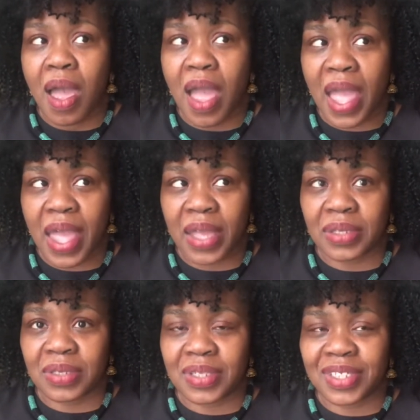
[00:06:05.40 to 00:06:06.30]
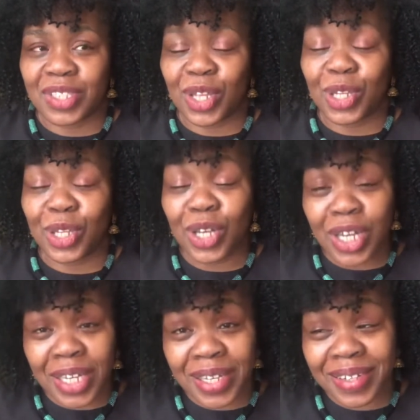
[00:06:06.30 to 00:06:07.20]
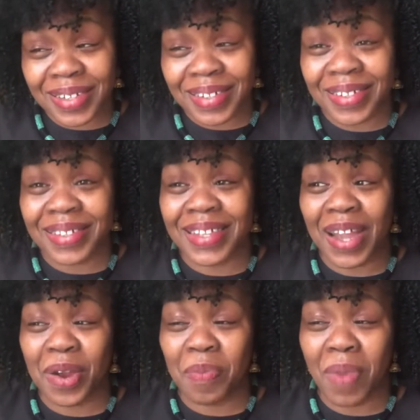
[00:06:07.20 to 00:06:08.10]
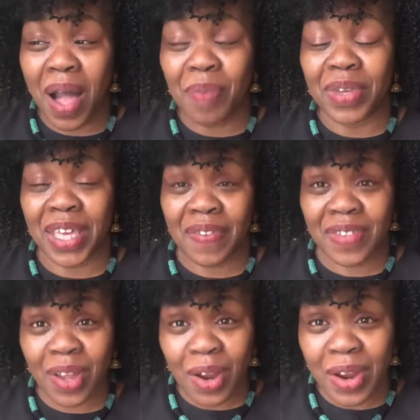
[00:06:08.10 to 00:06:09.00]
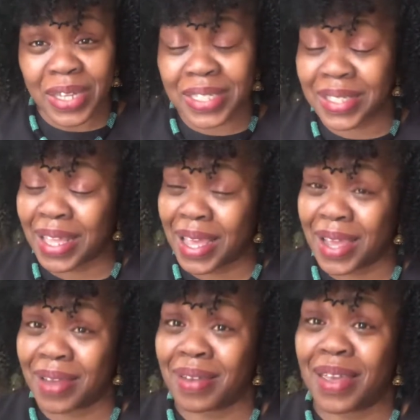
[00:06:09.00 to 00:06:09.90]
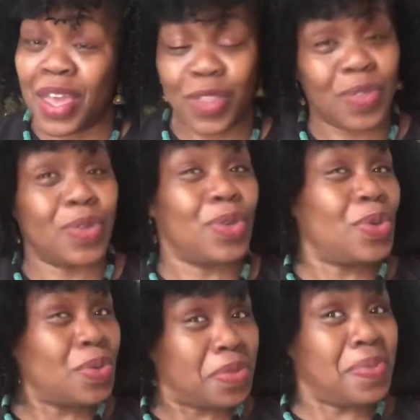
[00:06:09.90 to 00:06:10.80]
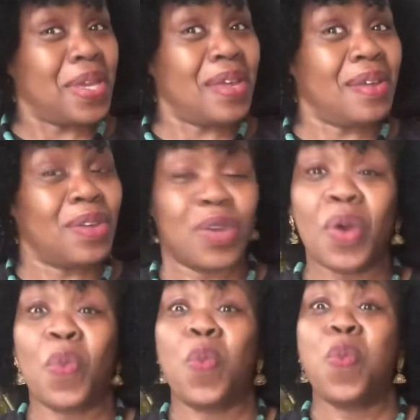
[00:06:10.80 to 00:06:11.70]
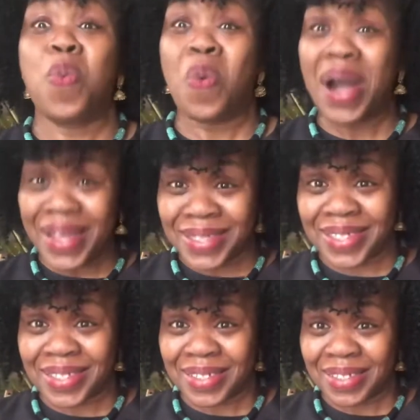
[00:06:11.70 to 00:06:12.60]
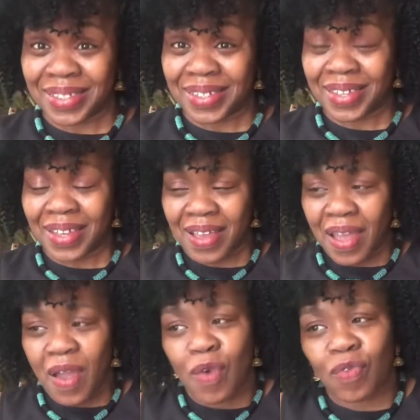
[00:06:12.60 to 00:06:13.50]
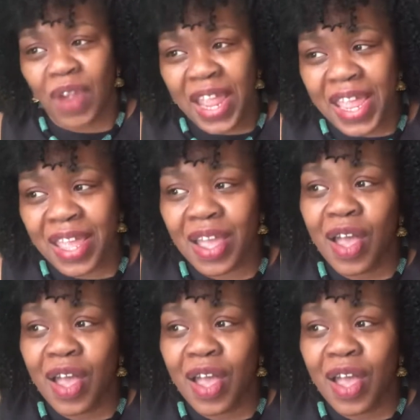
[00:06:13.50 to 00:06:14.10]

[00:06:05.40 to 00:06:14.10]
And the look that her mom gives her is like, "Excuse me? You're what?" Right?